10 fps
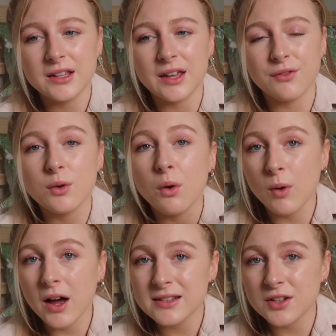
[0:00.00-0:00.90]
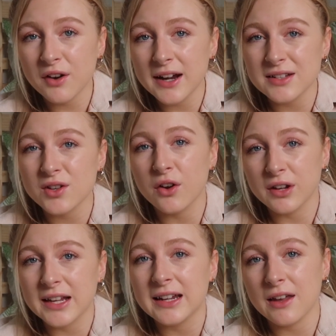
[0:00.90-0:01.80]
give you a worse grade, it's
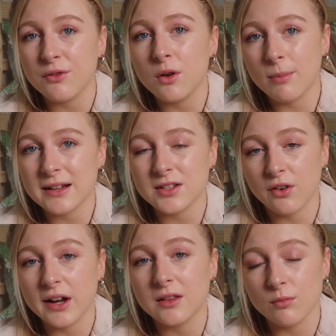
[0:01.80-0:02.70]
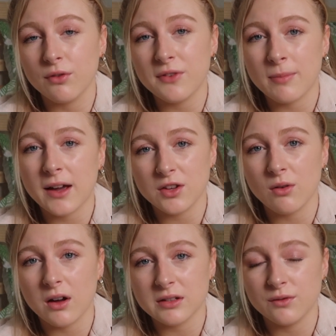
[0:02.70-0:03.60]
only going to give you a better grade the more feedback
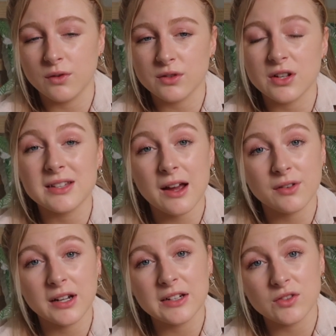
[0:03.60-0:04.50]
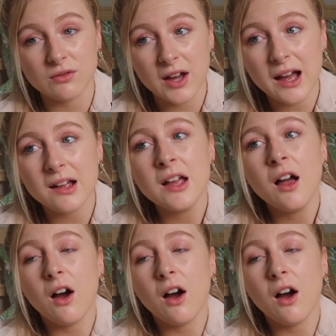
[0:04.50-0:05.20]
you ask for. So definitely do that.